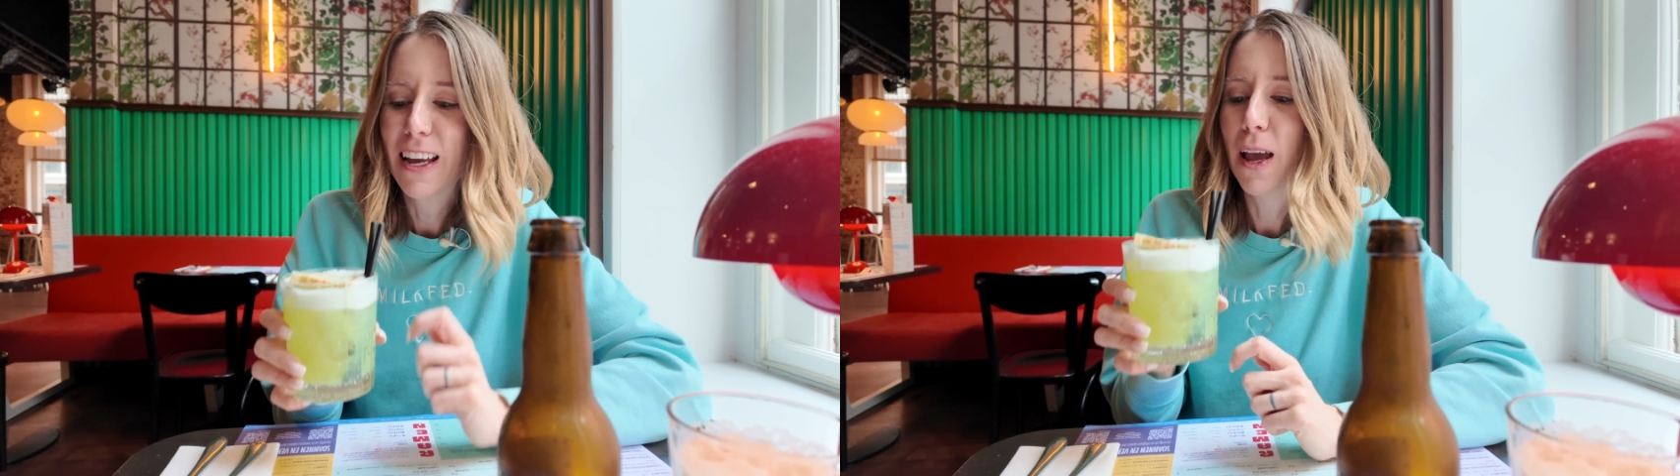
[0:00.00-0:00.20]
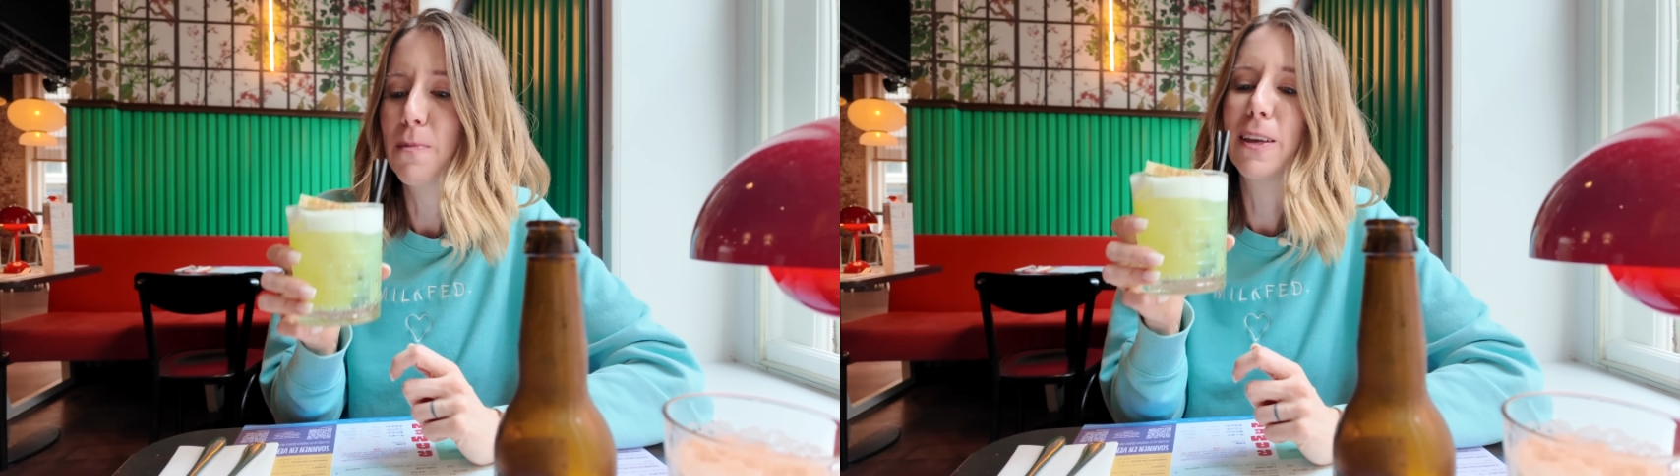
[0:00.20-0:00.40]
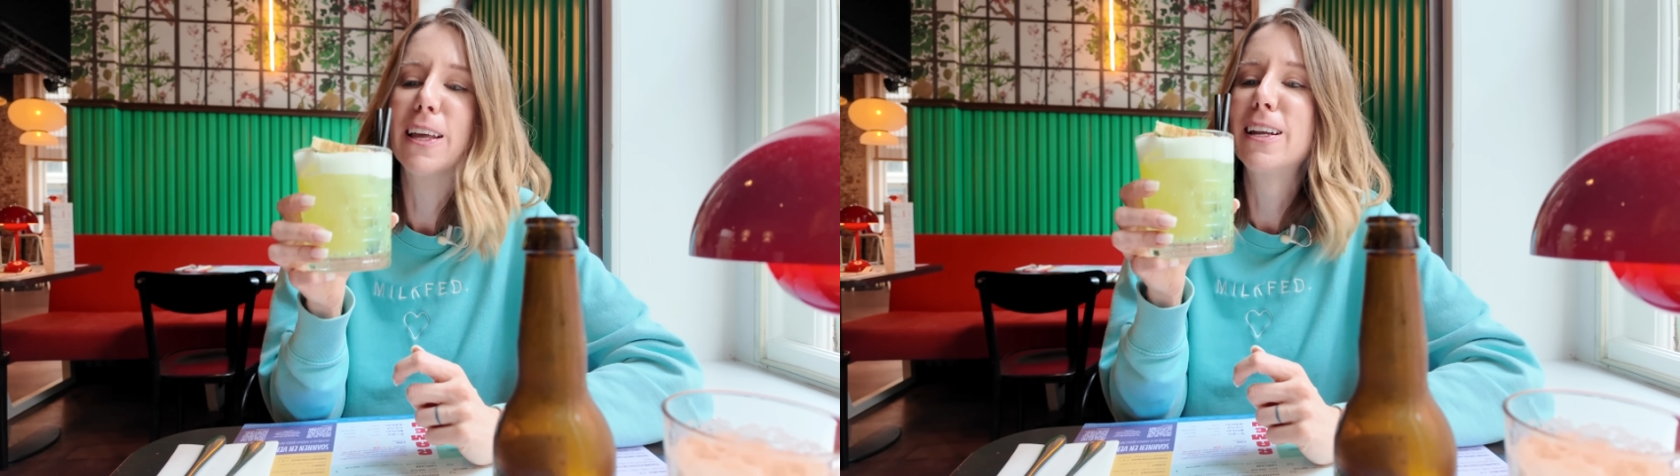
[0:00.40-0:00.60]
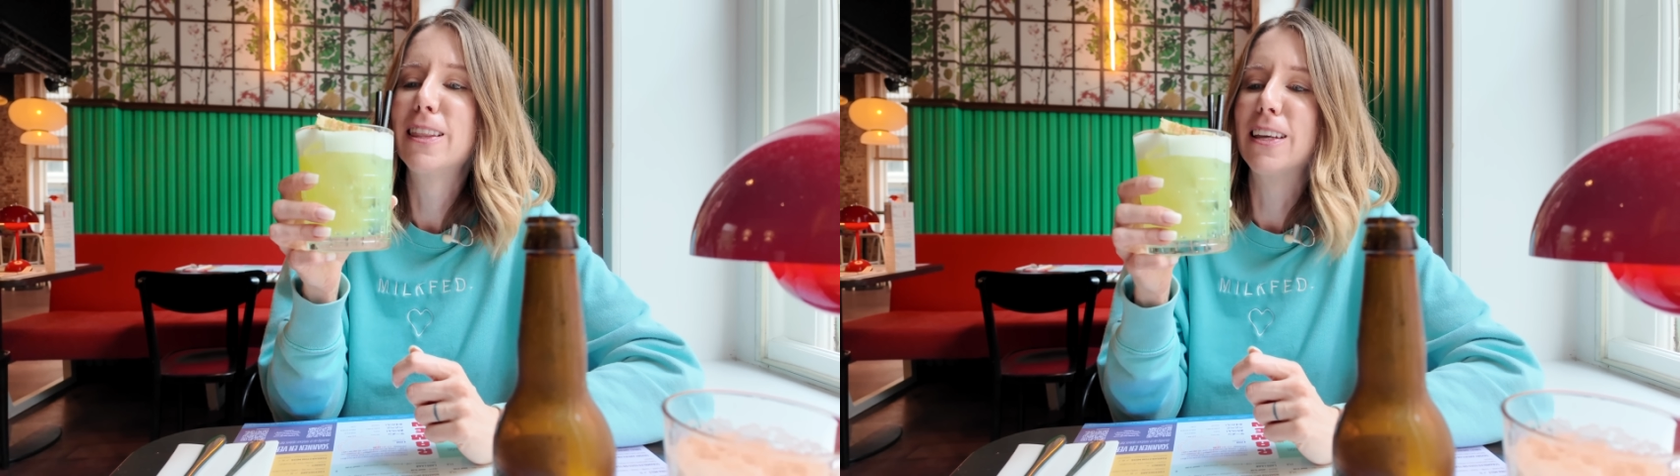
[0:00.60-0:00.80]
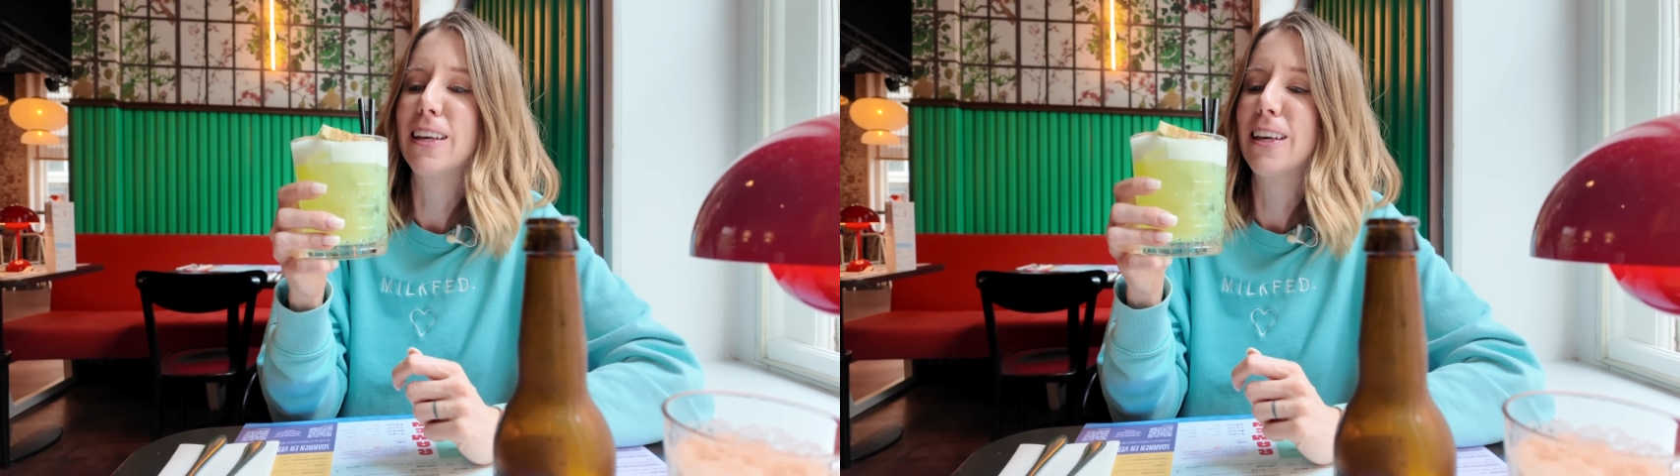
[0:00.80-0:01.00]

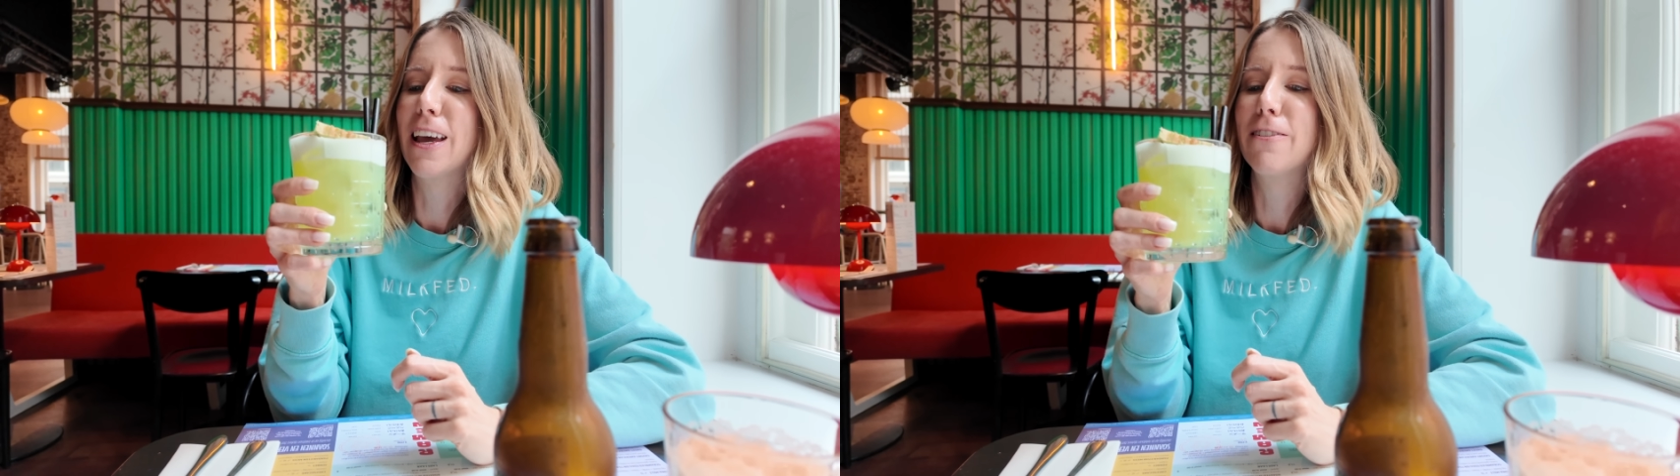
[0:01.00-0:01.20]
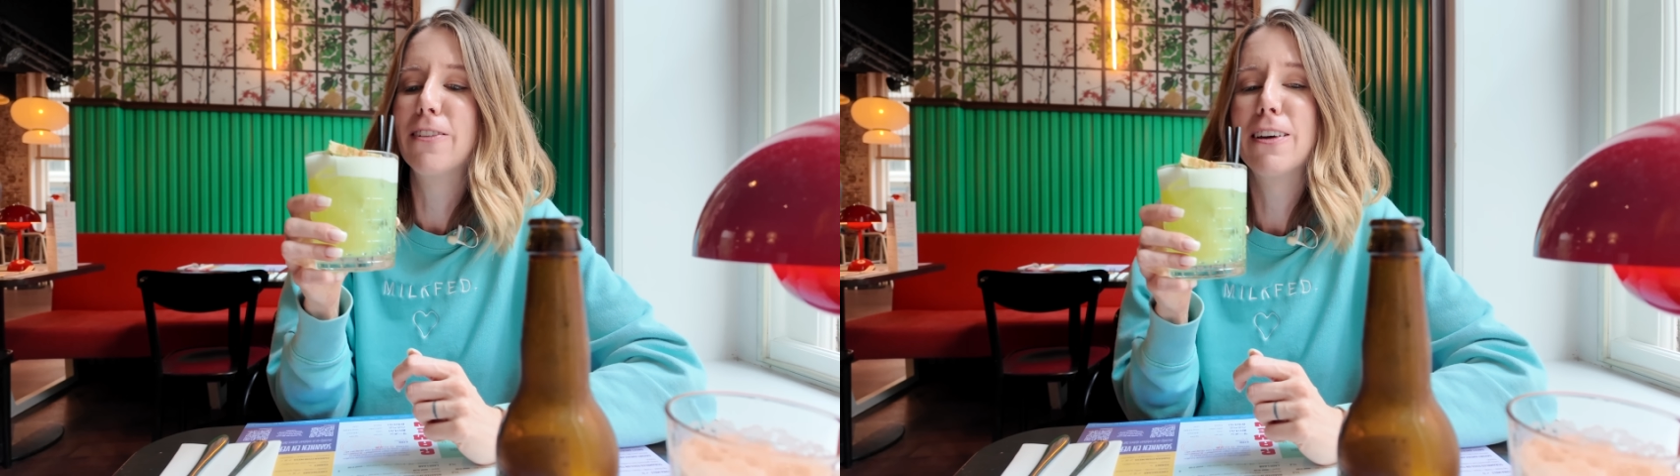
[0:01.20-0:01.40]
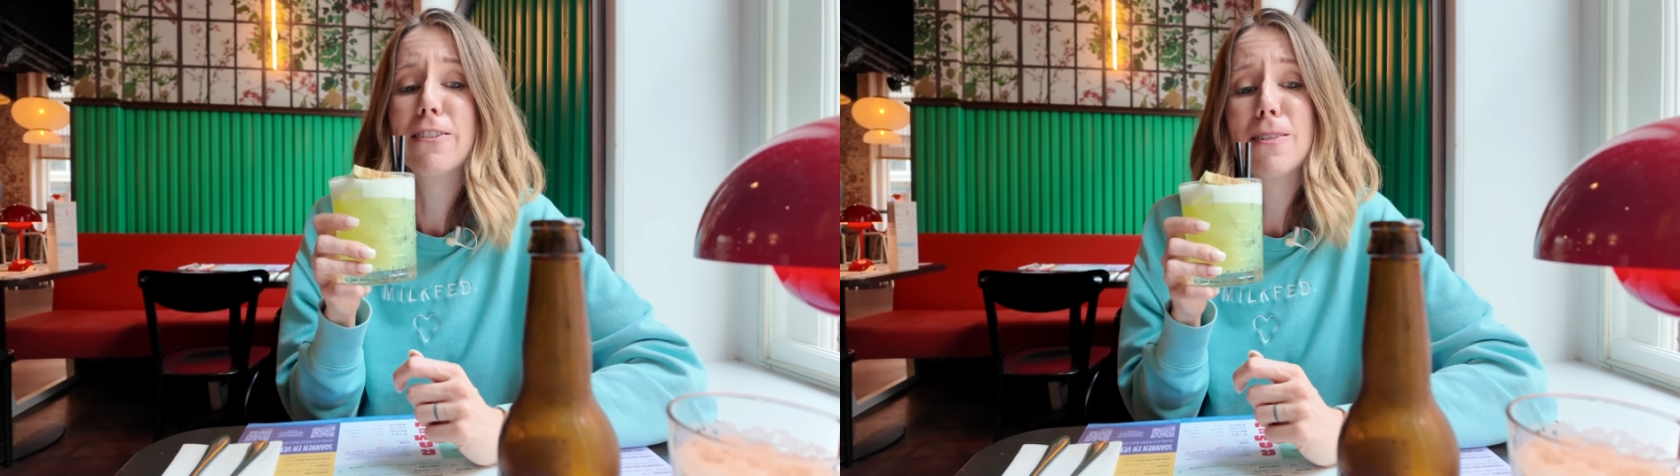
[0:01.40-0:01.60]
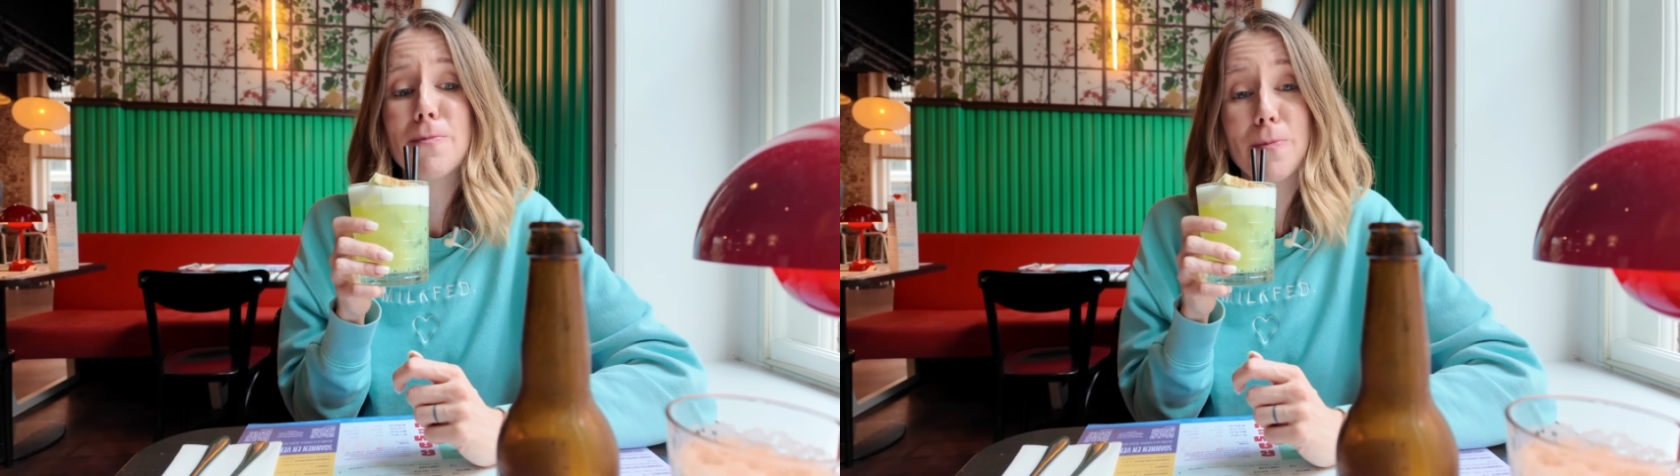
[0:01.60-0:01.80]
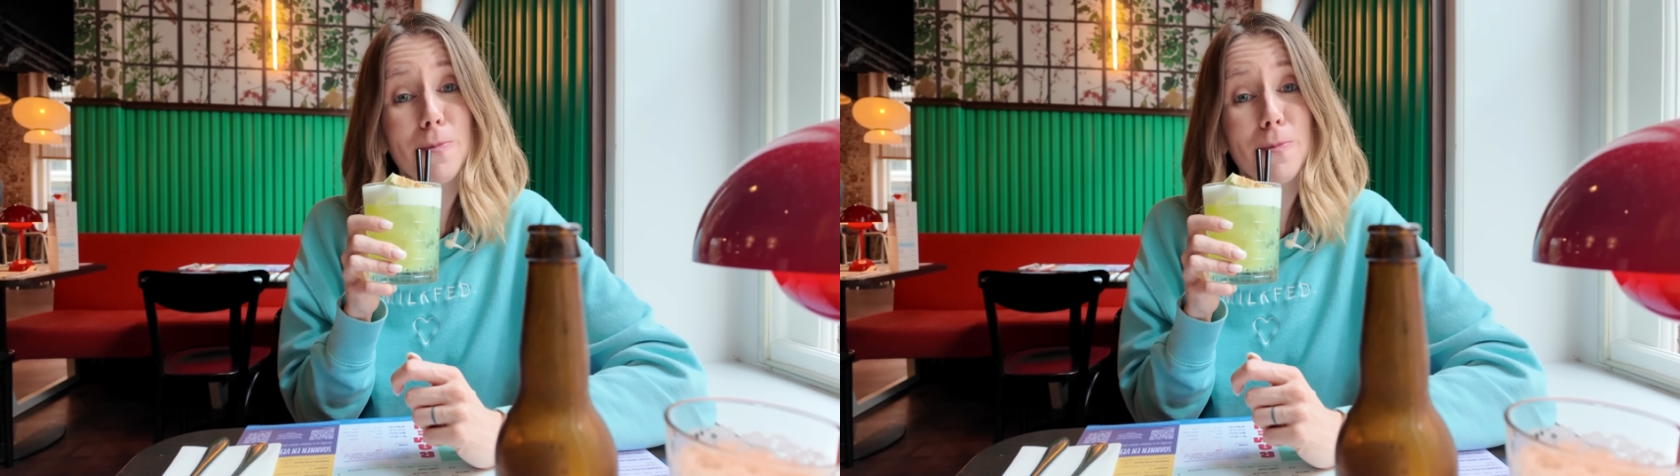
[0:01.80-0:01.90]
emulating the cake flavor.